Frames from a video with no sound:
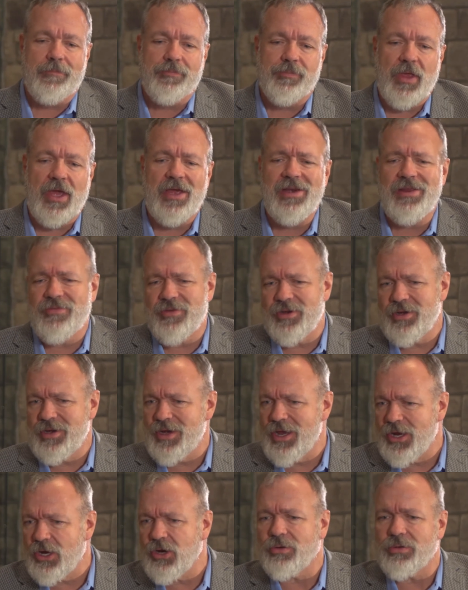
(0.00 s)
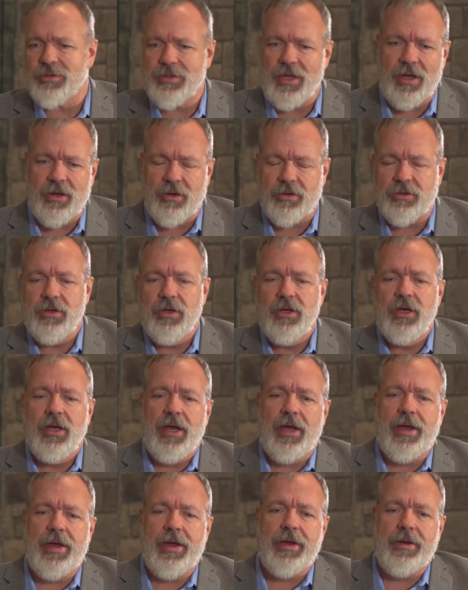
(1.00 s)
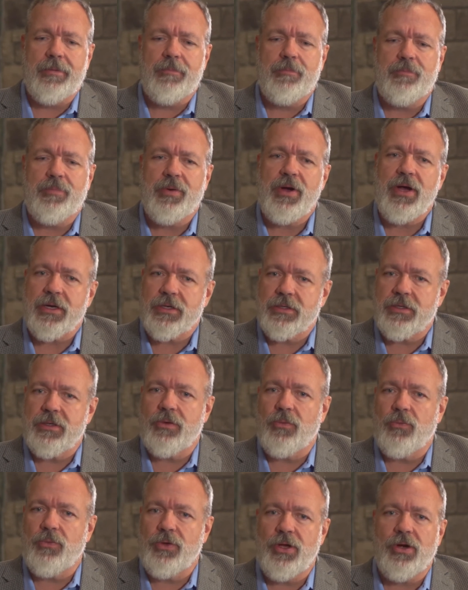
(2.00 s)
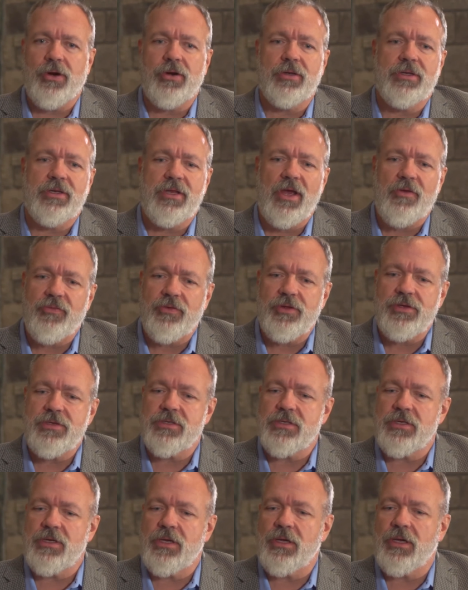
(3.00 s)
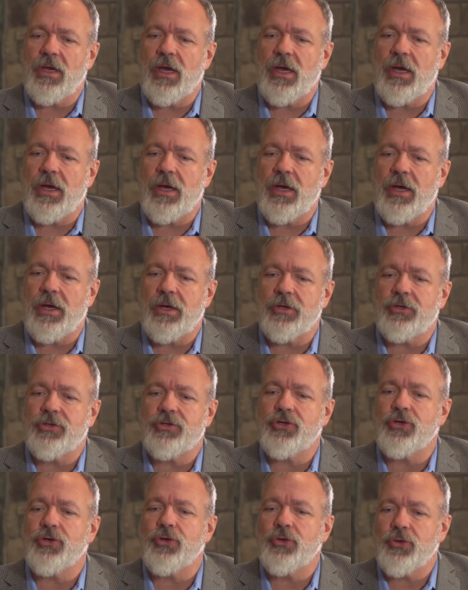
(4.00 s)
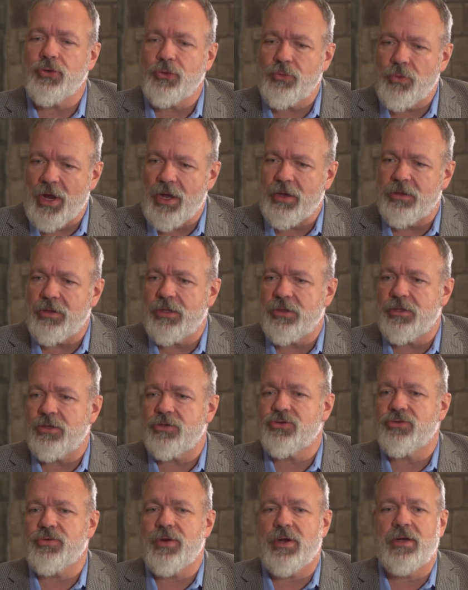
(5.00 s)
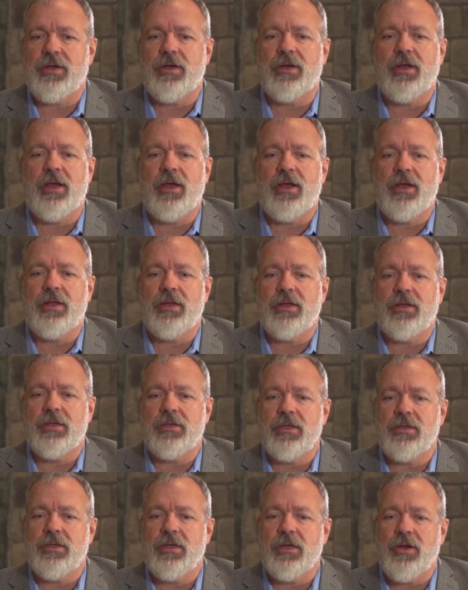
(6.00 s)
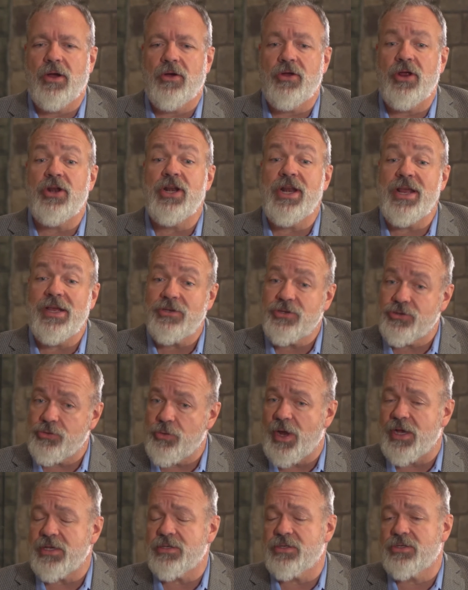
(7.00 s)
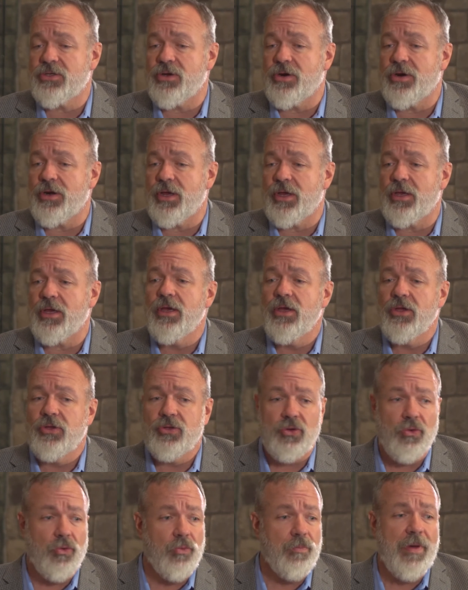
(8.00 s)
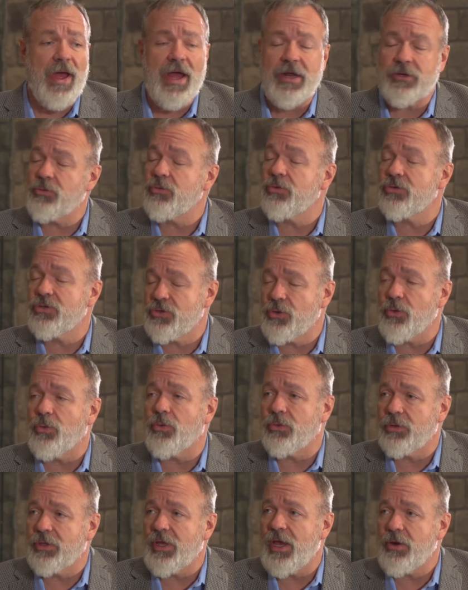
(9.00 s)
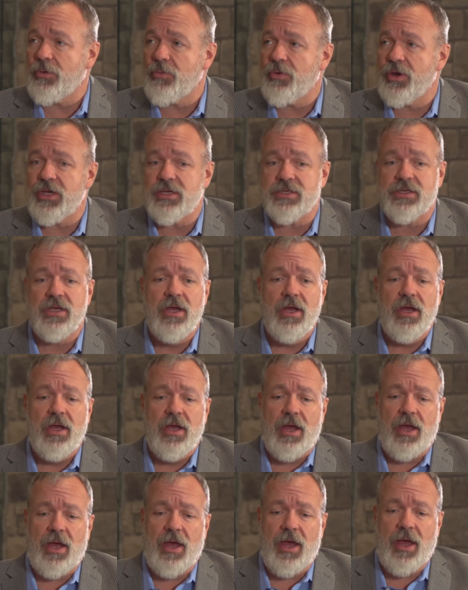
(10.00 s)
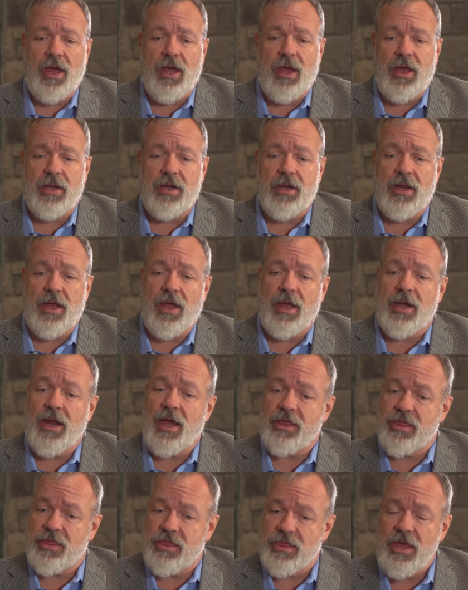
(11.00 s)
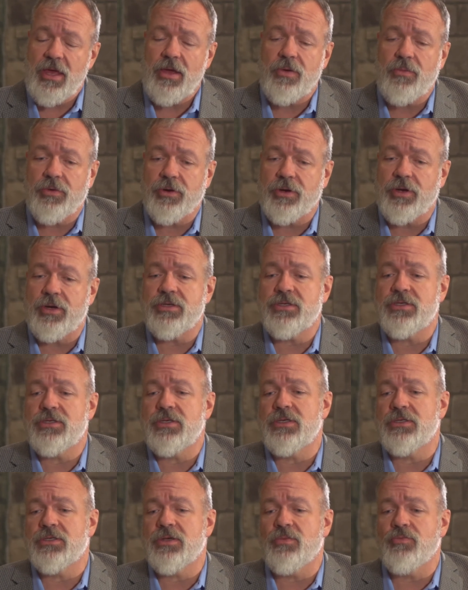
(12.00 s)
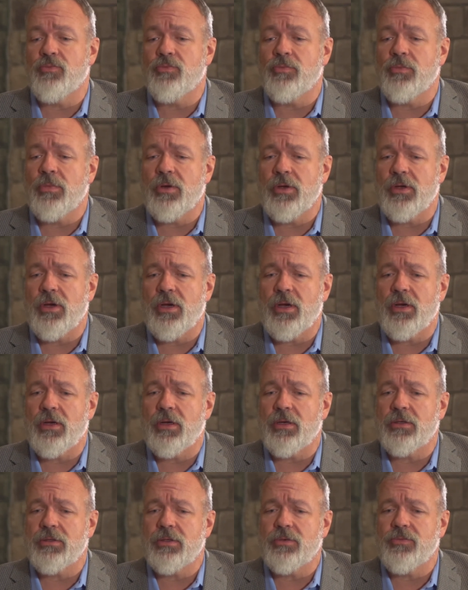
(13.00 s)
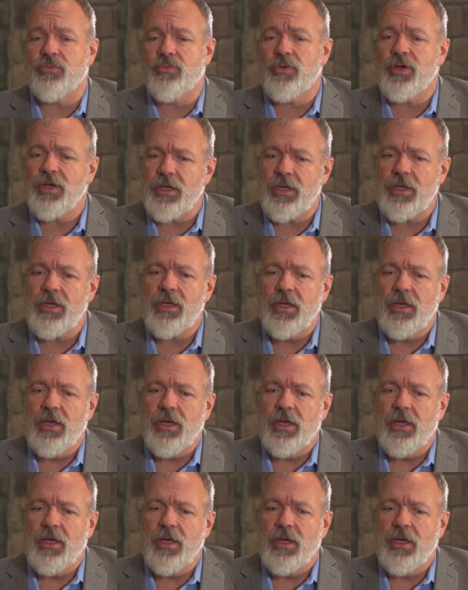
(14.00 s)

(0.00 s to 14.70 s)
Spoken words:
And even nickel now. But we are definitely seeing a turnaround in the trend and an interest starting back towards gold equities. And I think we're going to see some really